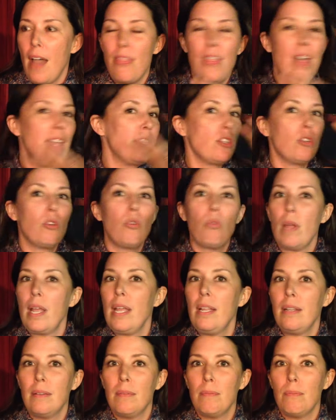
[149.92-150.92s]
that's a
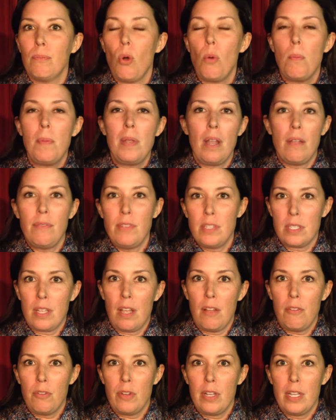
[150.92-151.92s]
great moment of
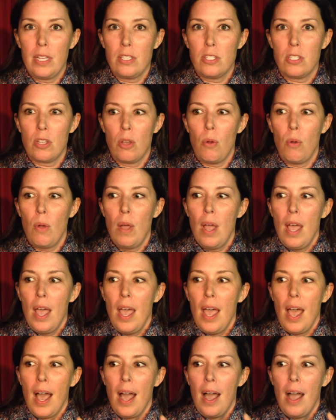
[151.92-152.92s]
discovery. So
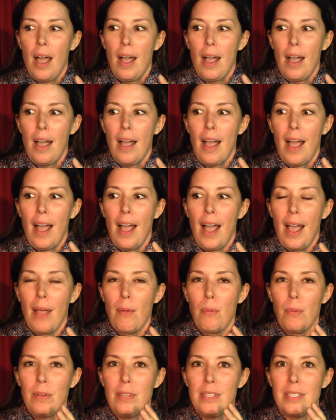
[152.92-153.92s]
I
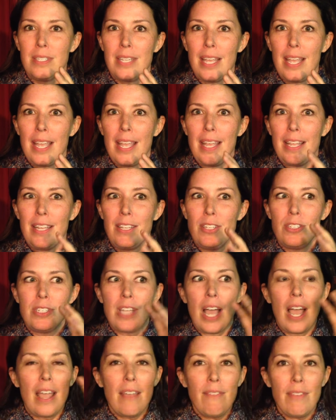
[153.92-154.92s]
would say
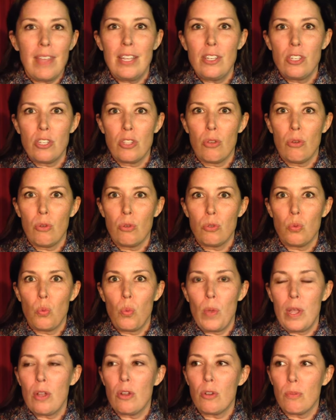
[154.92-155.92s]
dive into those
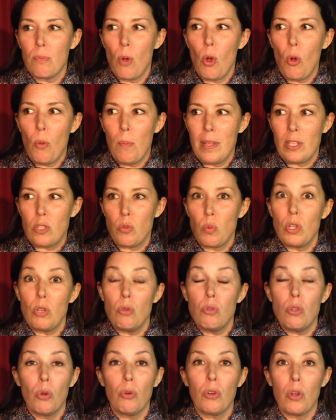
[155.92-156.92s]
weird moments when you
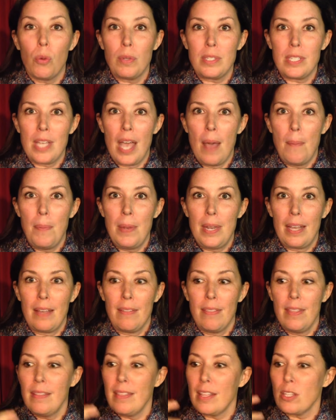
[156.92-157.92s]
don't know what's happening. I
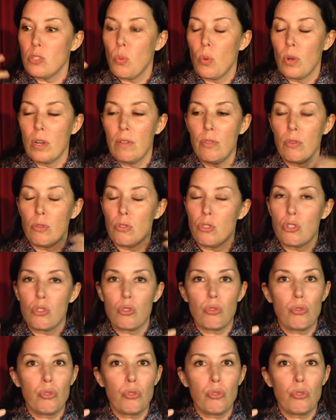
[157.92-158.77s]
think that's one of those